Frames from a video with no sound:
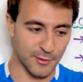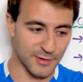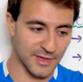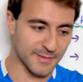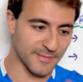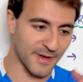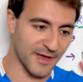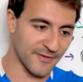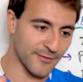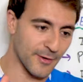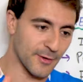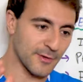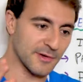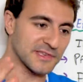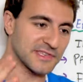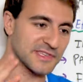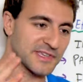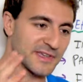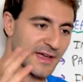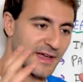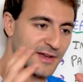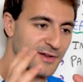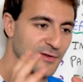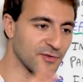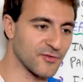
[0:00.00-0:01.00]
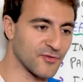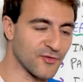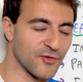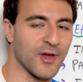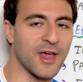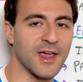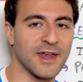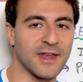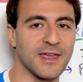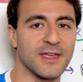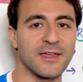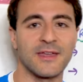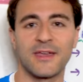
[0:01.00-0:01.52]
only by focusing on your
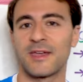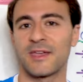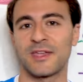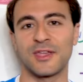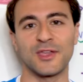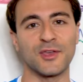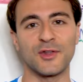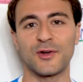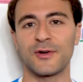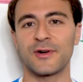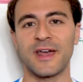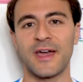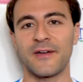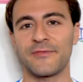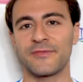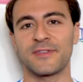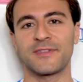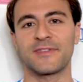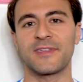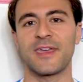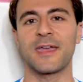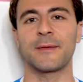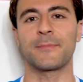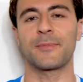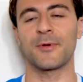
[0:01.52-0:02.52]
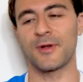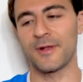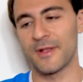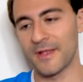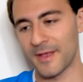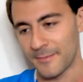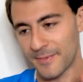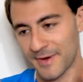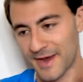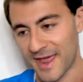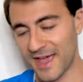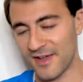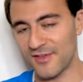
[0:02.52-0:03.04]
training, you don't have to taper,
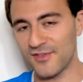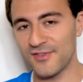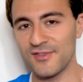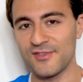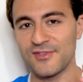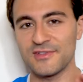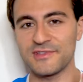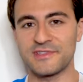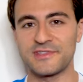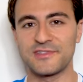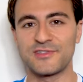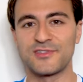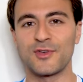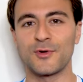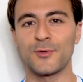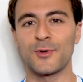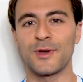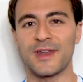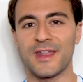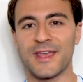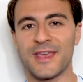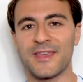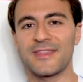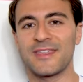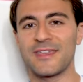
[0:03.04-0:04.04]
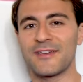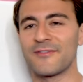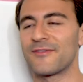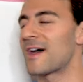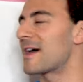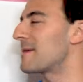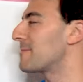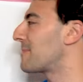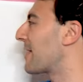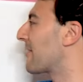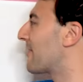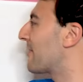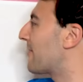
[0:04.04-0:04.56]
but actually just do it in the
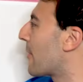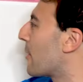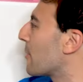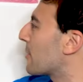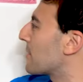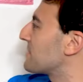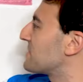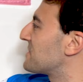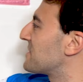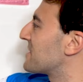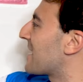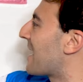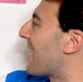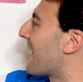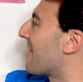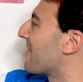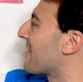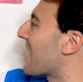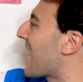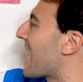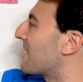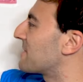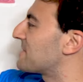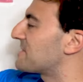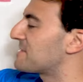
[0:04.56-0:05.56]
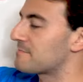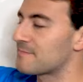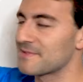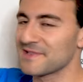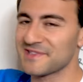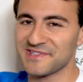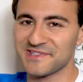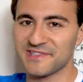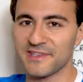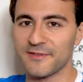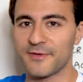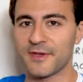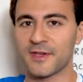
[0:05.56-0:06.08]
event by focusing on that
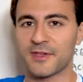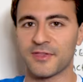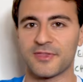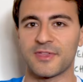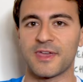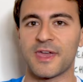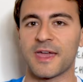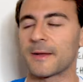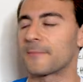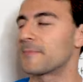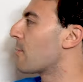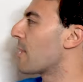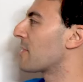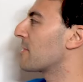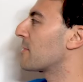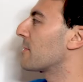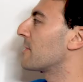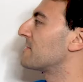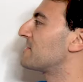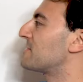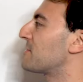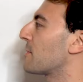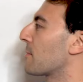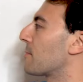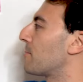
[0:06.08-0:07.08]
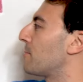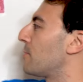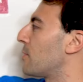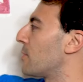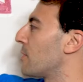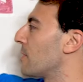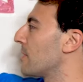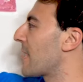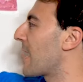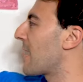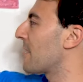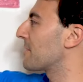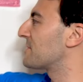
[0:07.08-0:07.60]
specific thing. Whether it's your
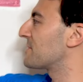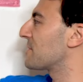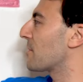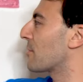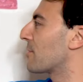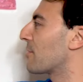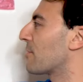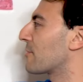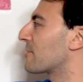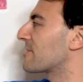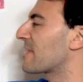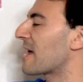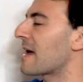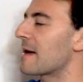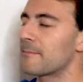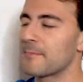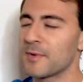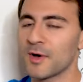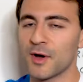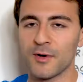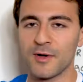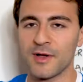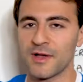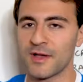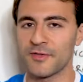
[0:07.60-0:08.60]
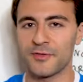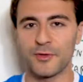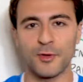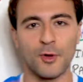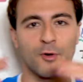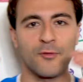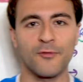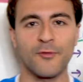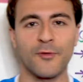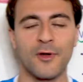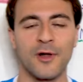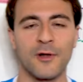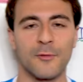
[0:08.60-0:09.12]
pullouts or your tempo, the
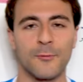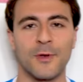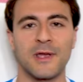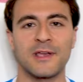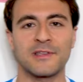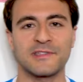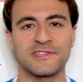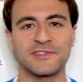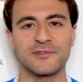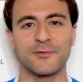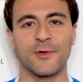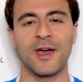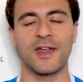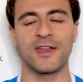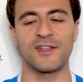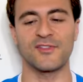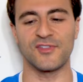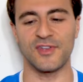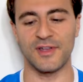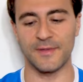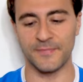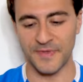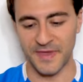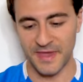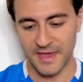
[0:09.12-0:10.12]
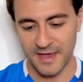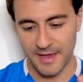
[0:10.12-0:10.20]
overall race strategy,